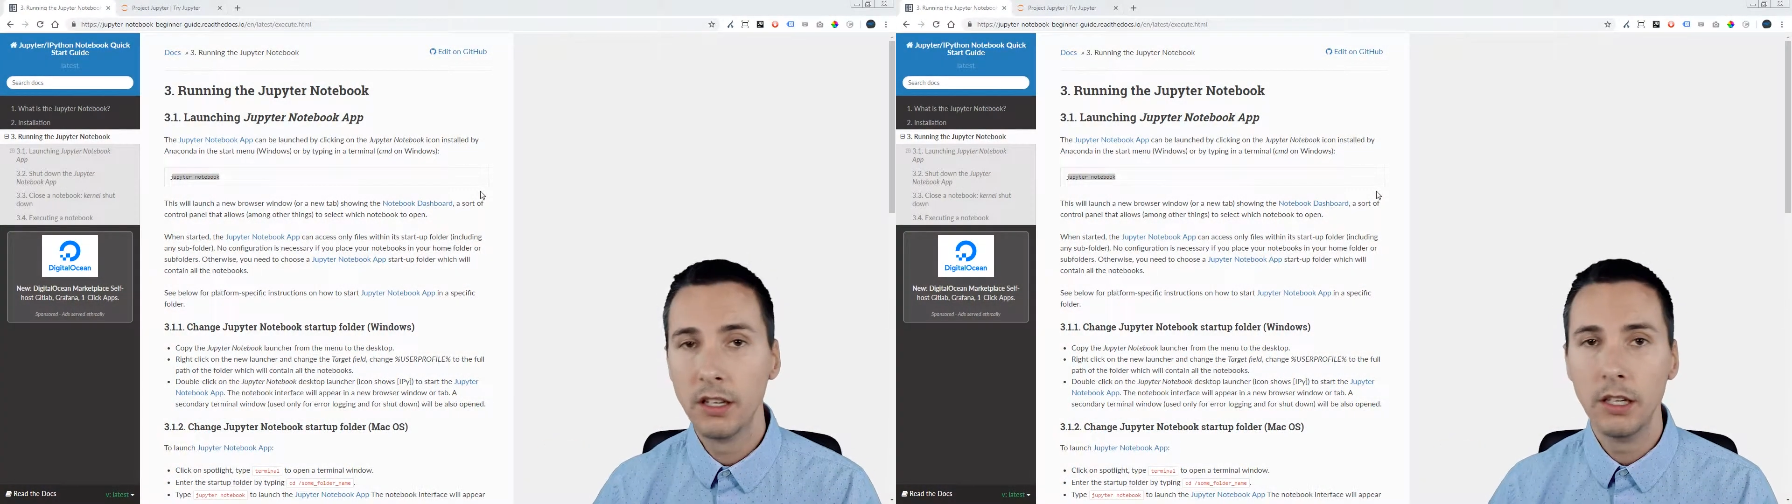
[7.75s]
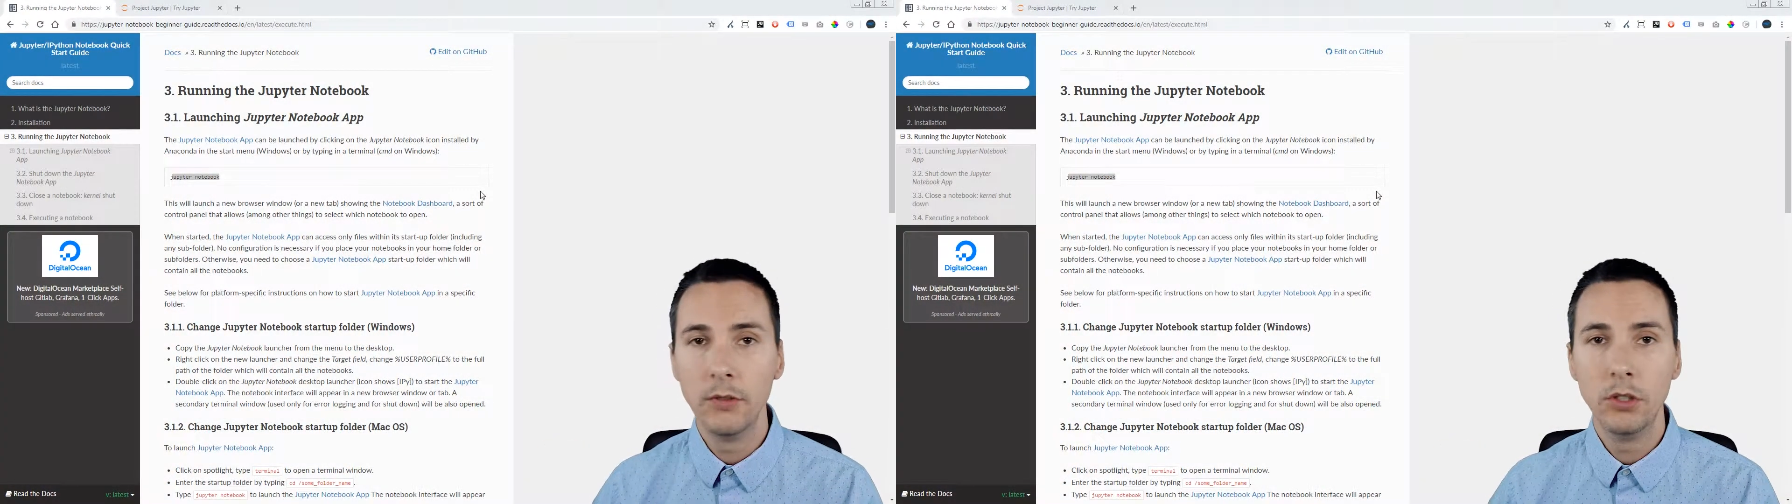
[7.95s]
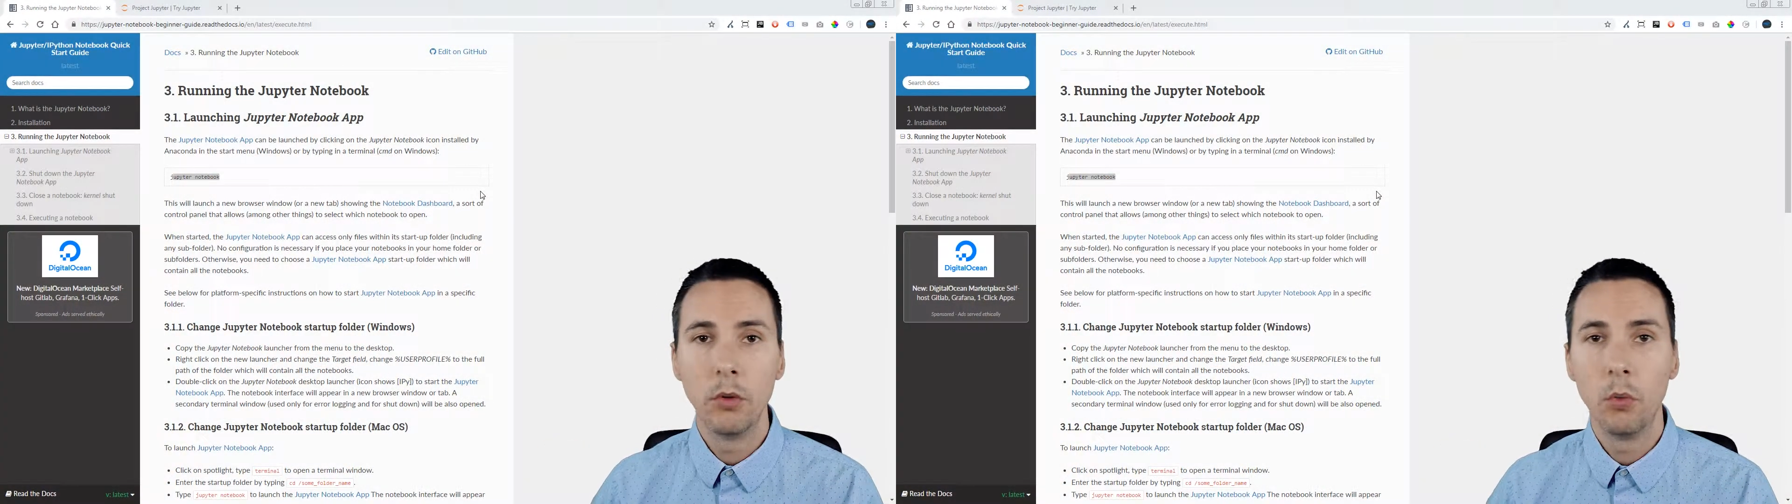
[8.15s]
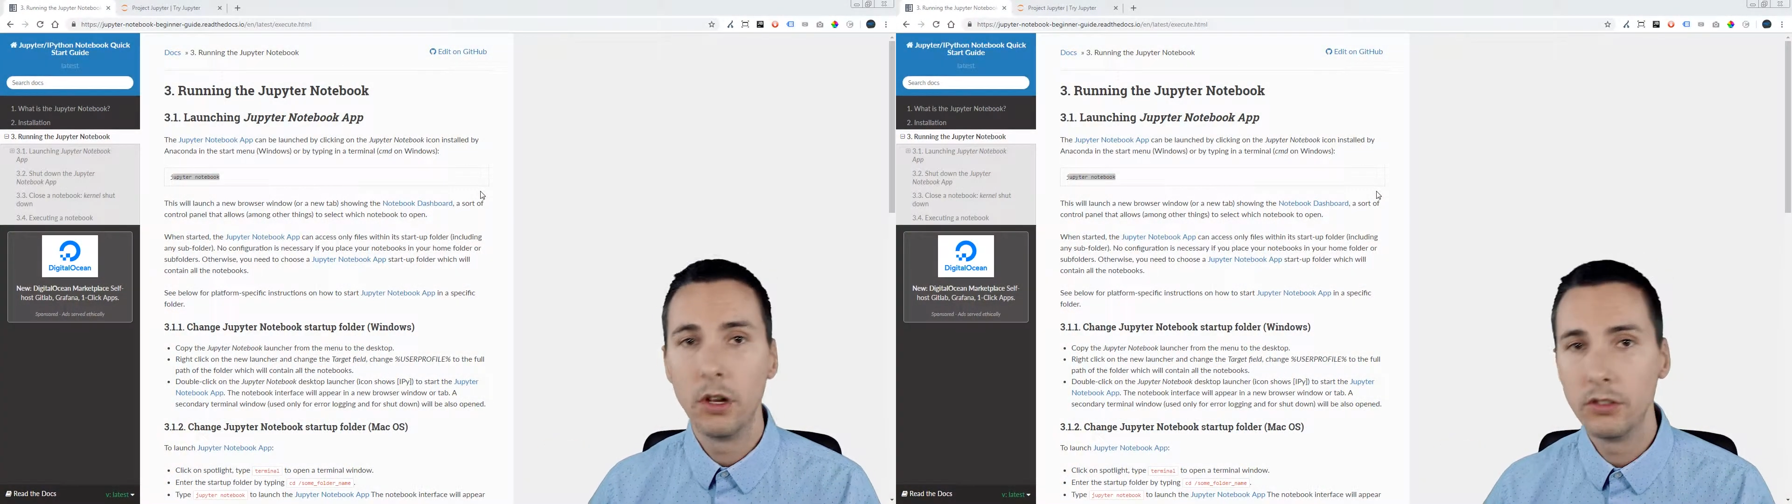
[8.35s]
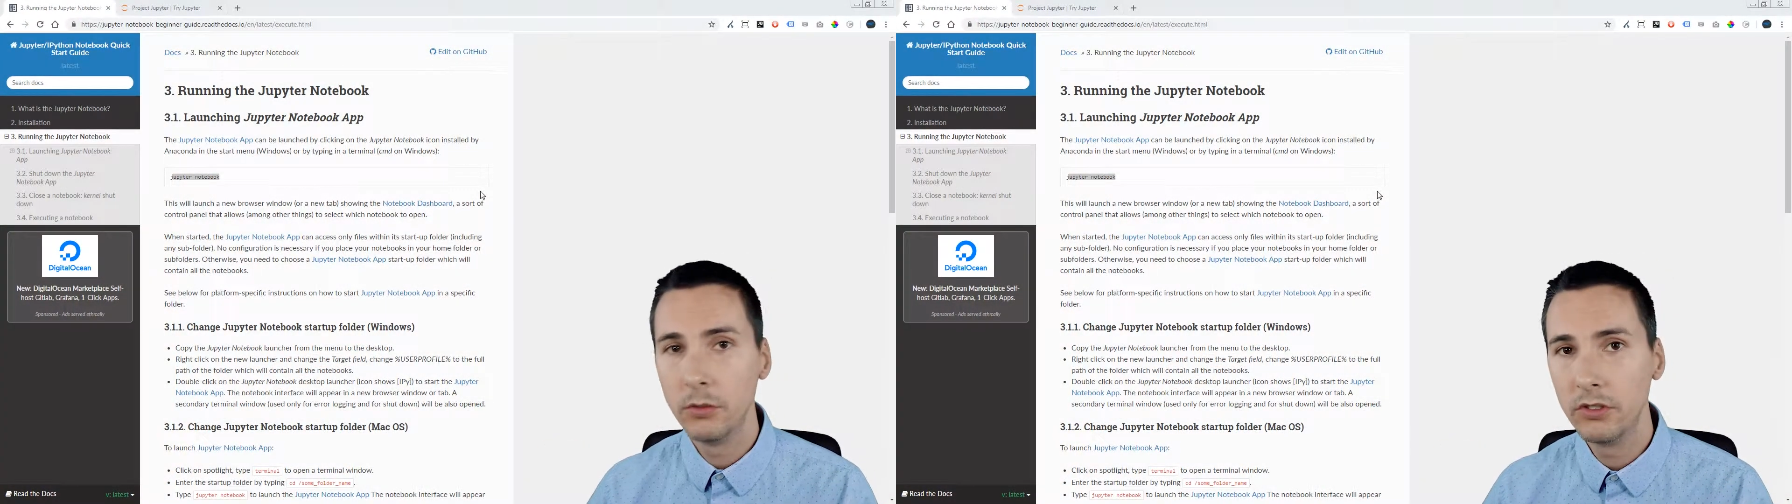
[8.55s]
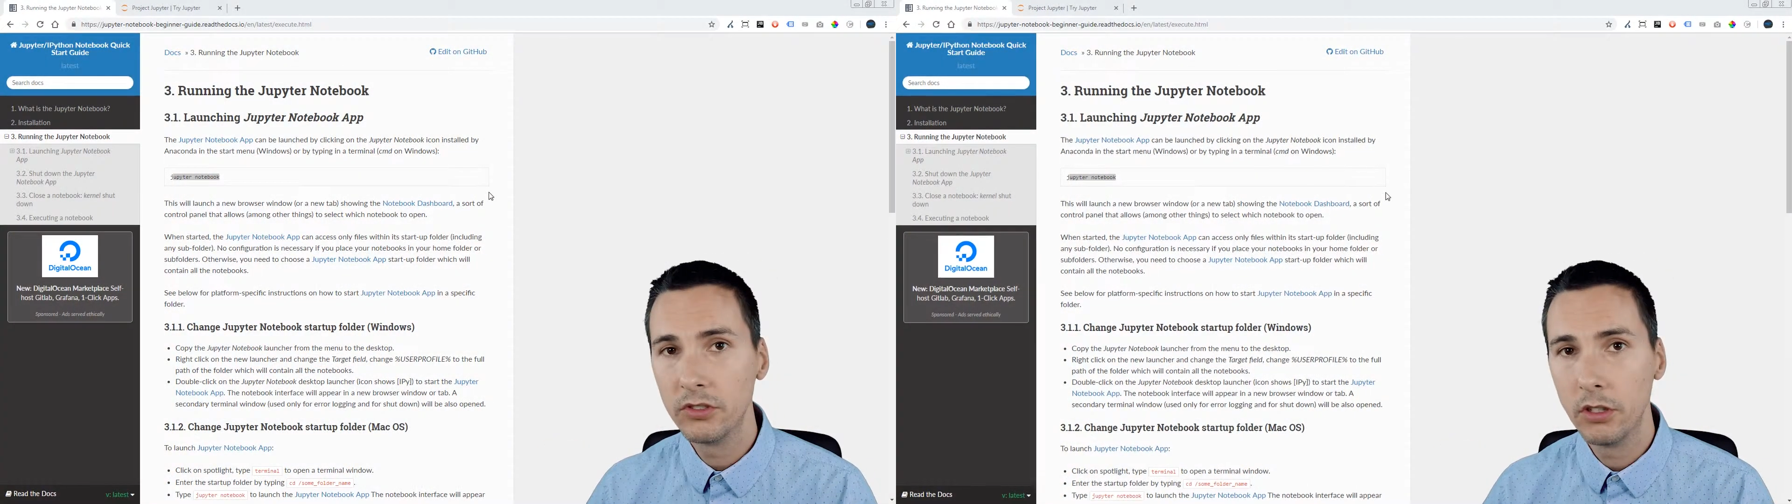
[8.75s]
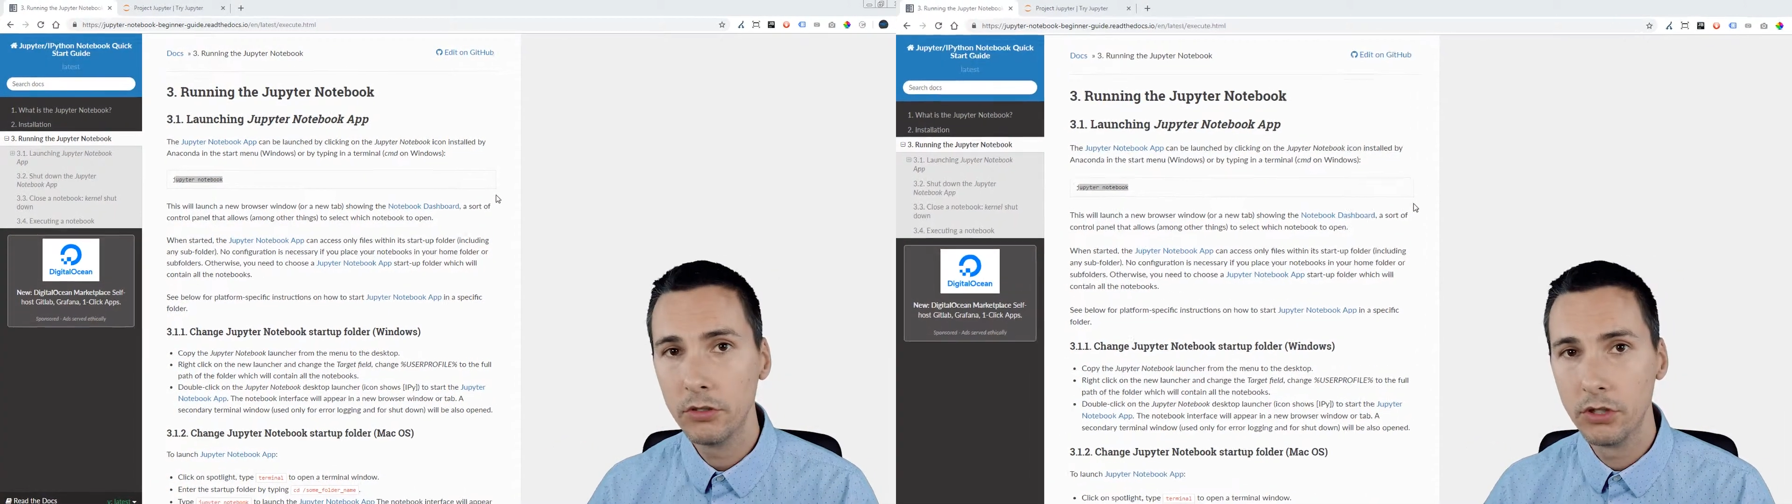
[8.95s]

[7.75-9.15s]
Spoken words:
If you don't want to install